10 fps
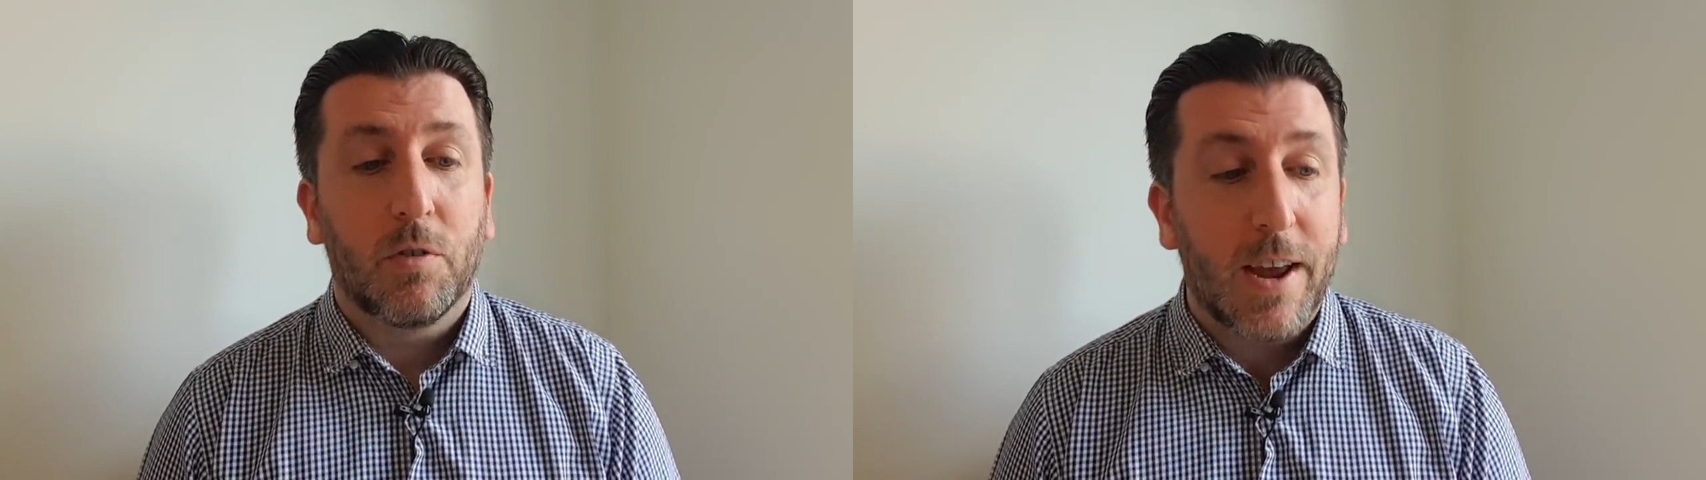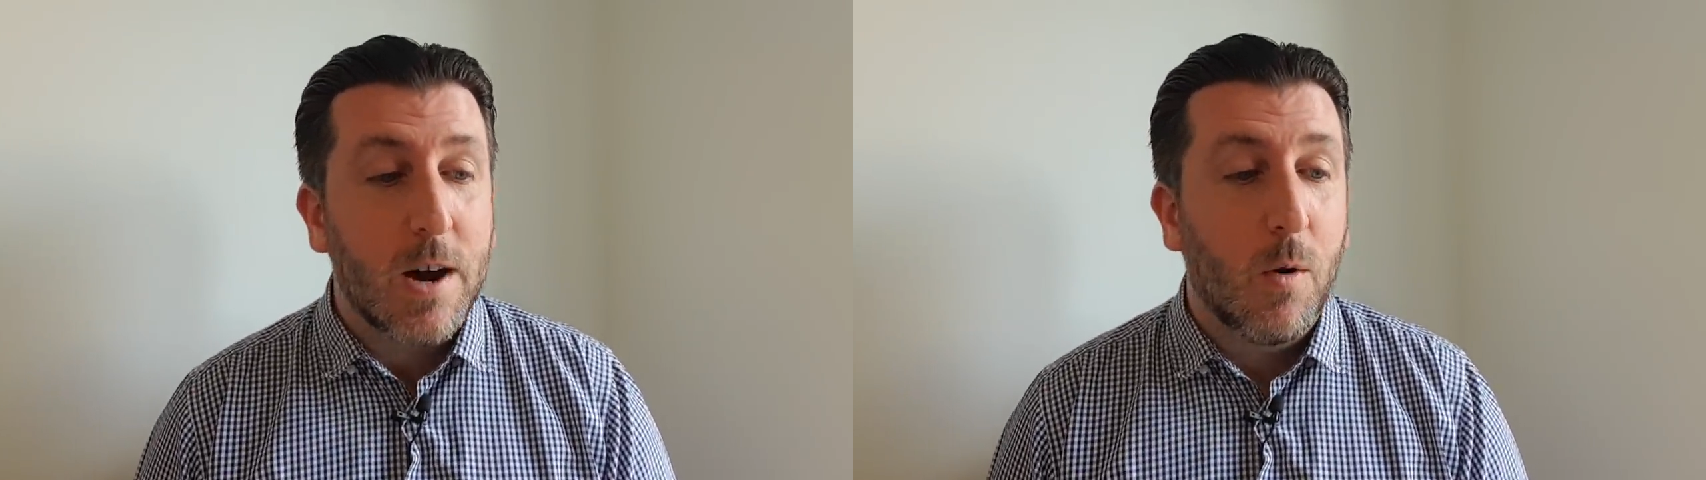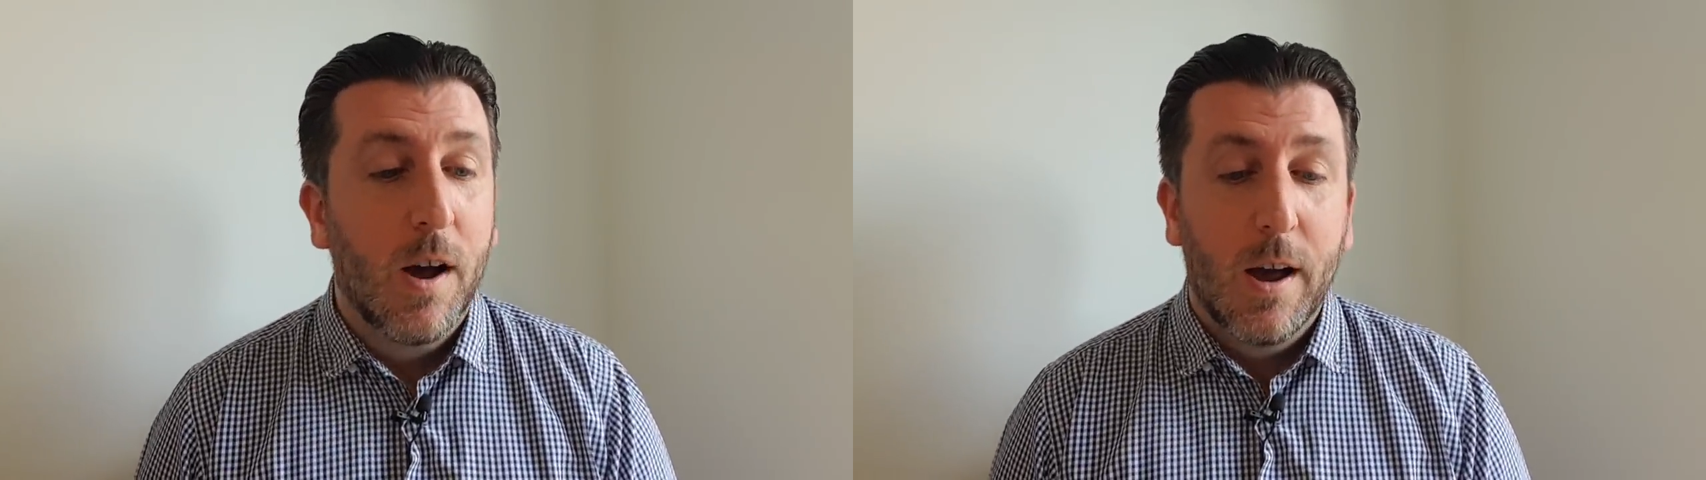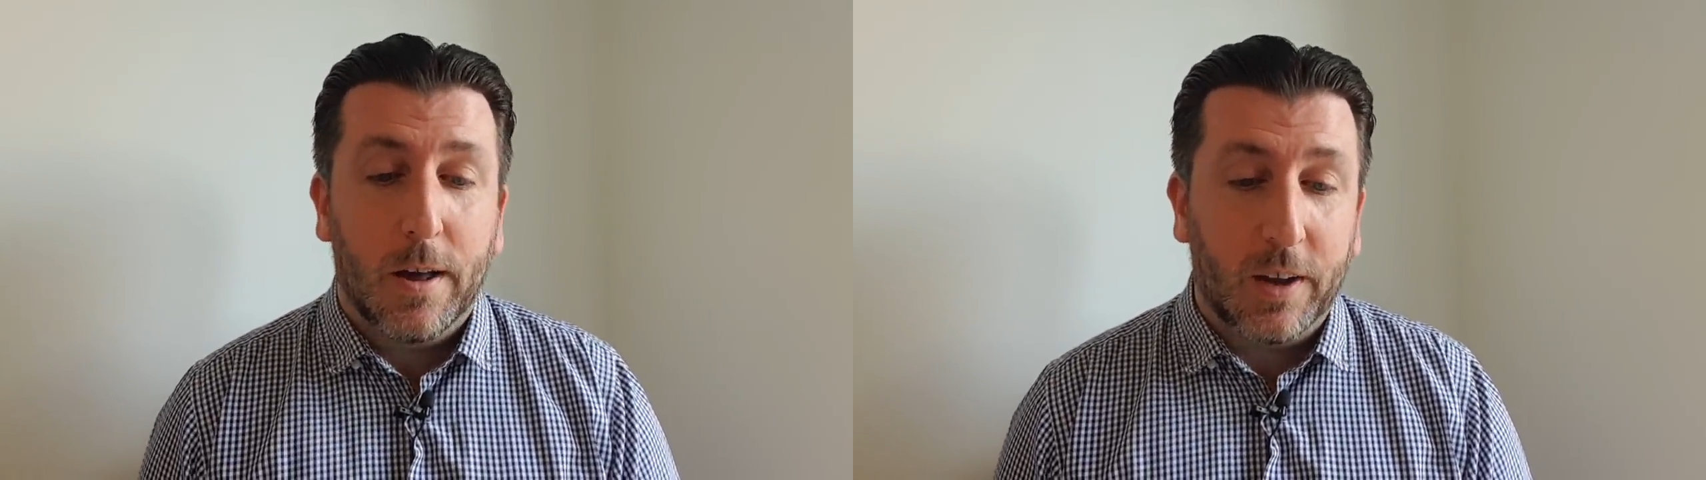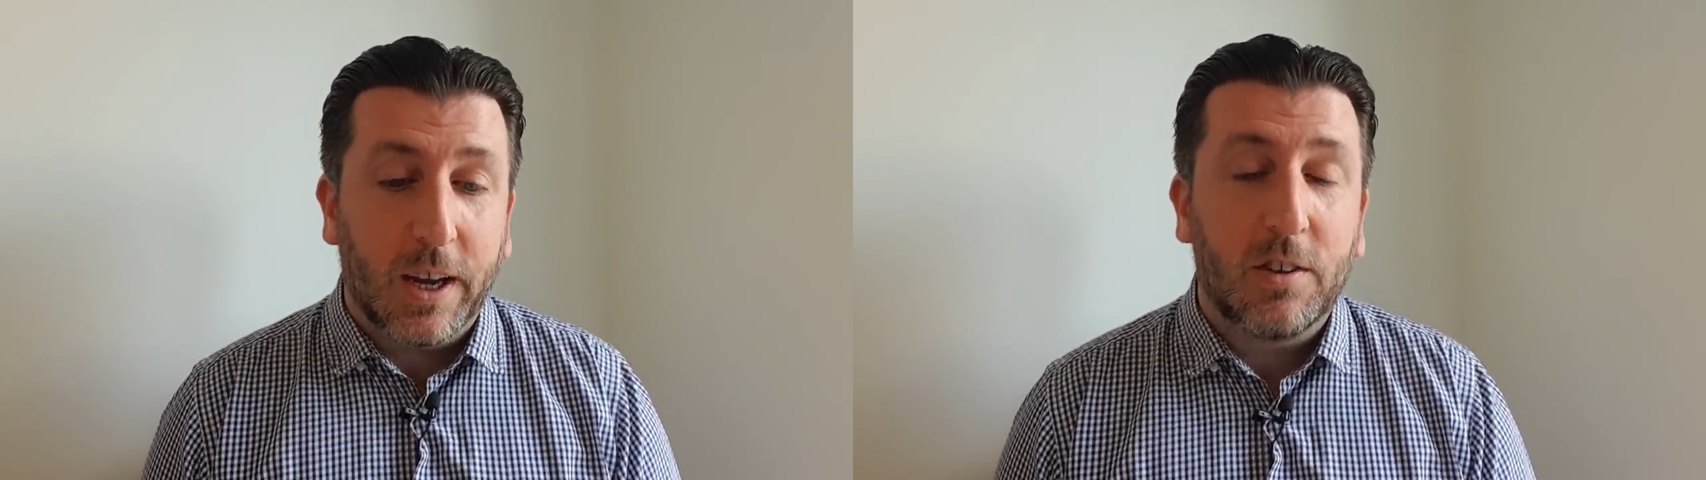out, I
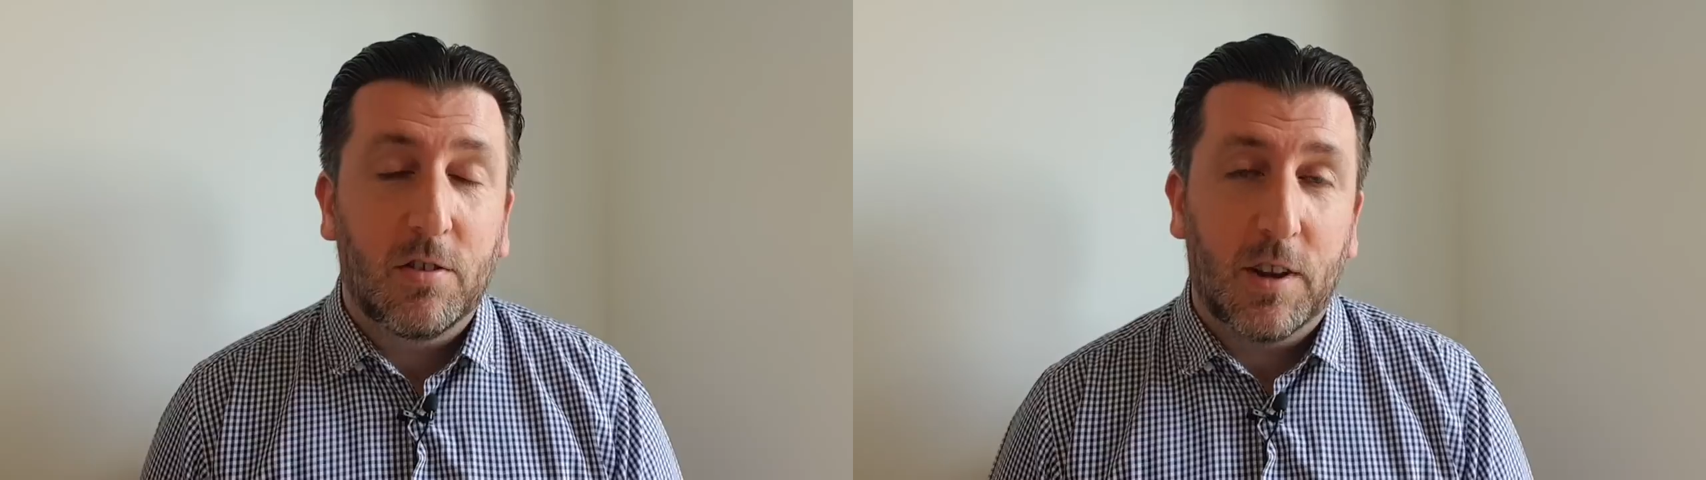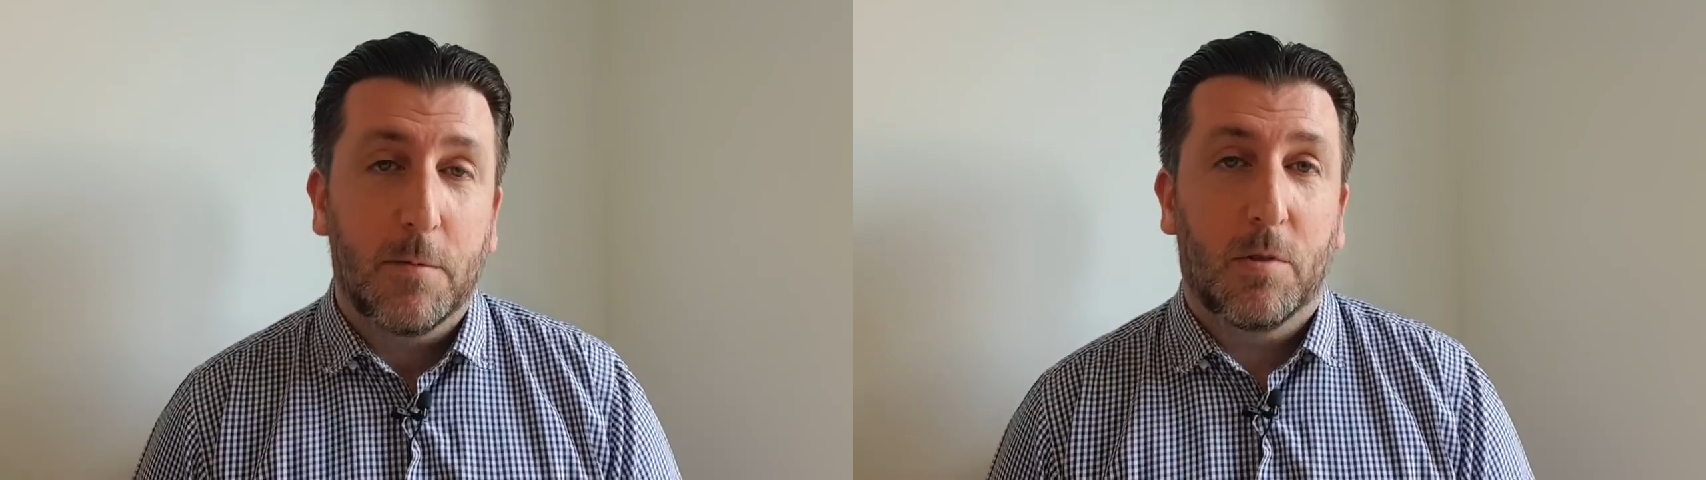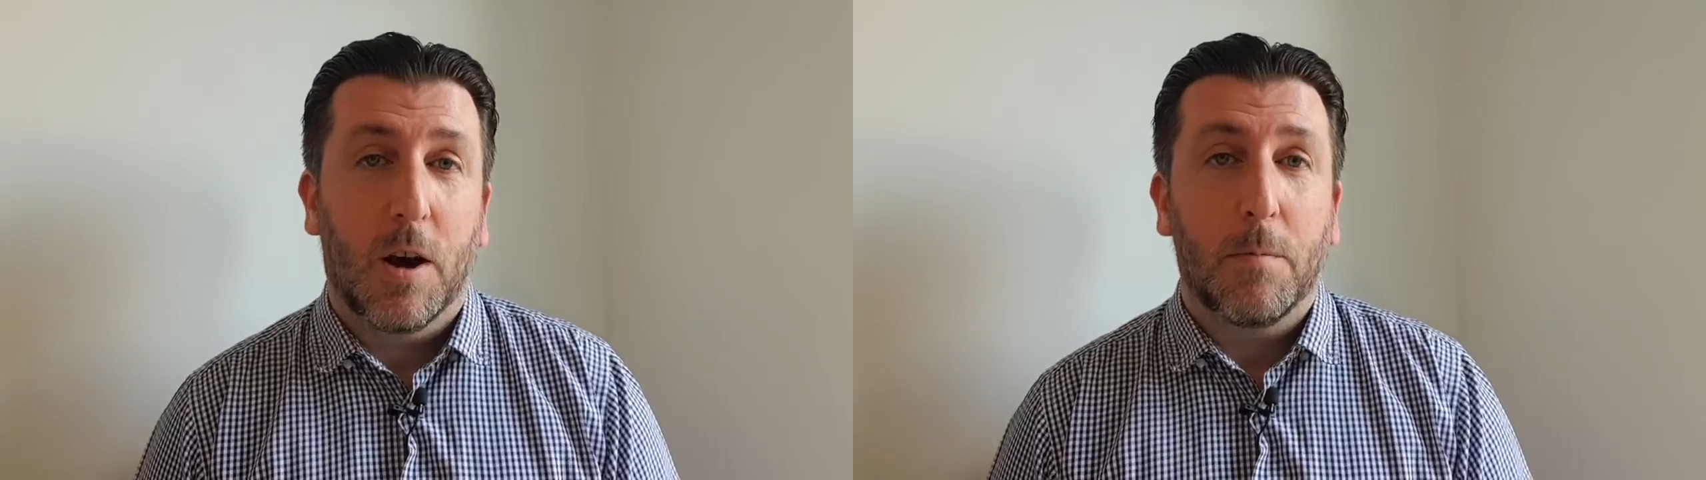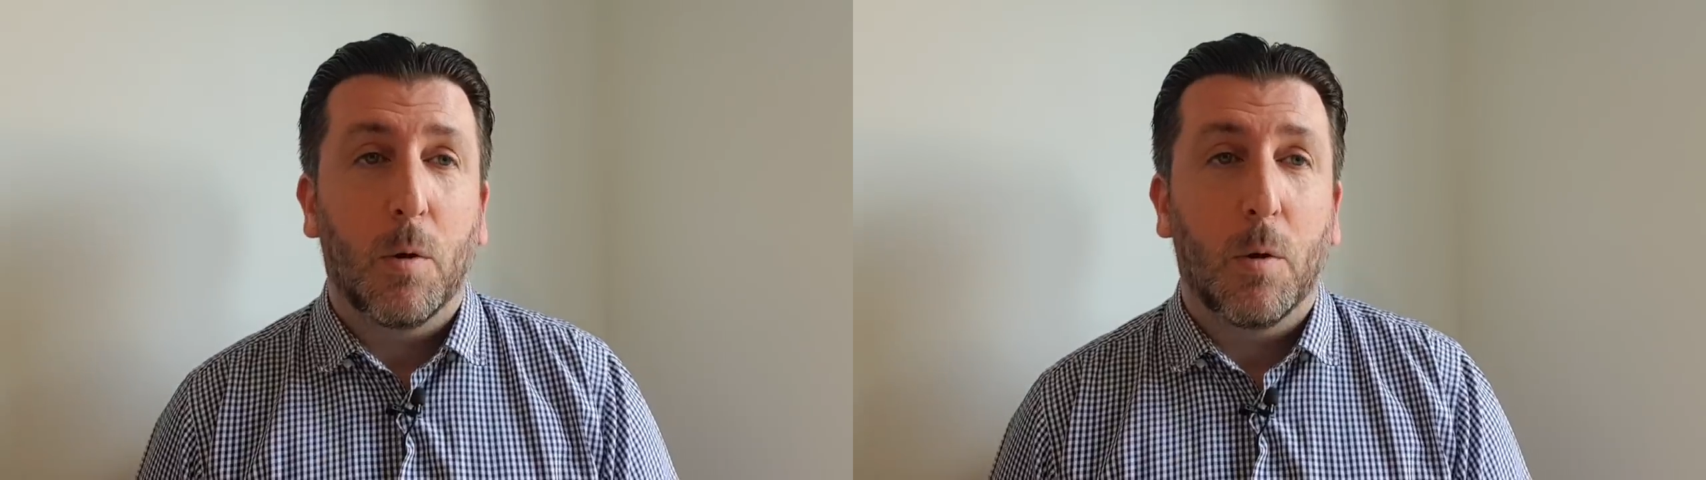think he's stepped up.